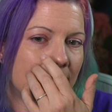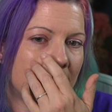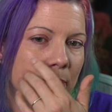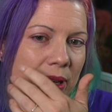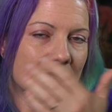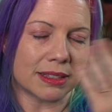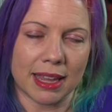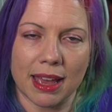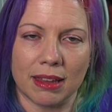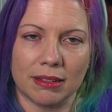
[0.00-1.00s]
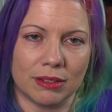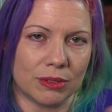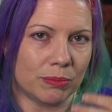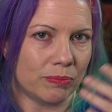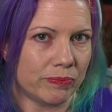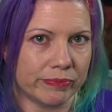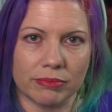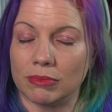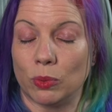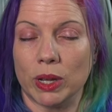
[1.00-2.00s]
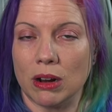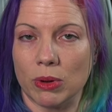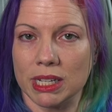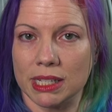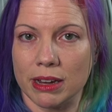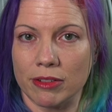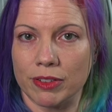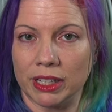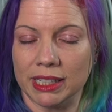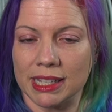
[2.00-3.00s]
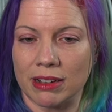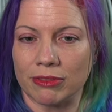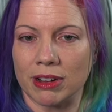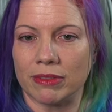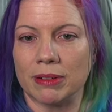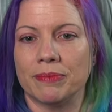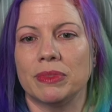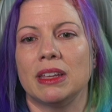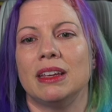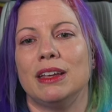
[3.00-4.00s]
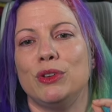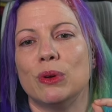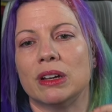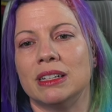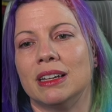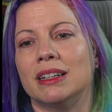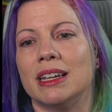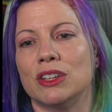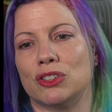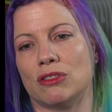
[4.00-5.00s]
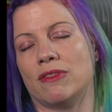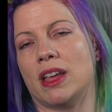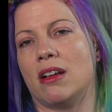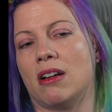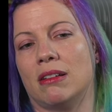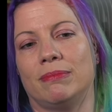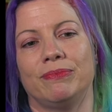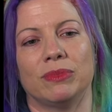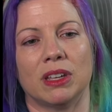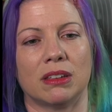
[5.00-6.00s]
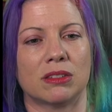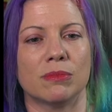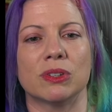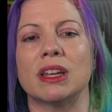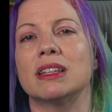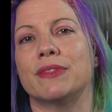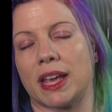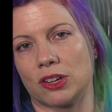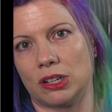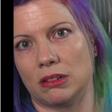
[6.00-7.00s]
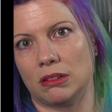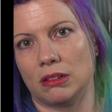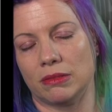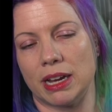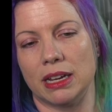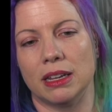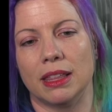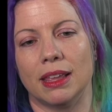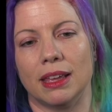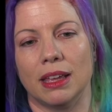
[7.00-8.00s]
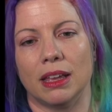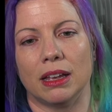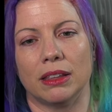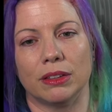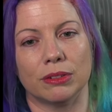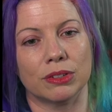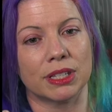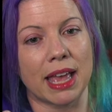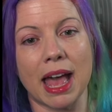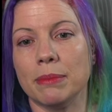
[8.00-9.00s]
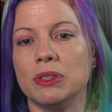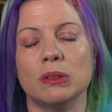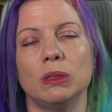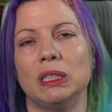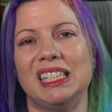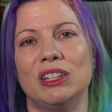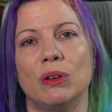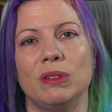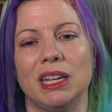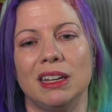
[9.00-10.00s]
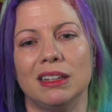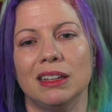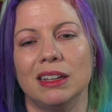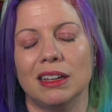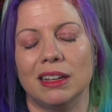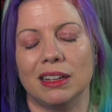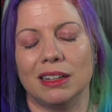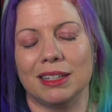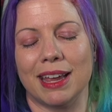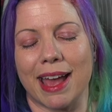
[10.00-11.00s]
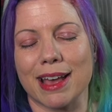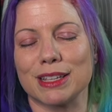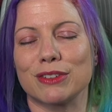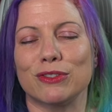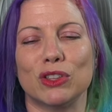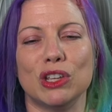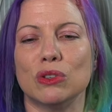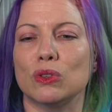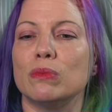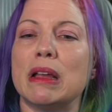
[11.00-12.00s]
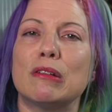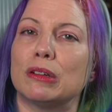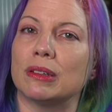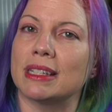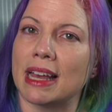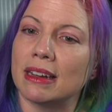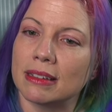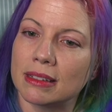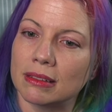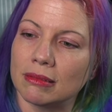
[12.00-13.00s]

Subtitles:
because, again, we don't want to sit here filling this out forever. If you are conducting a survey on customer satisfaction, right, there is absolutely no need to ask for the user's marital status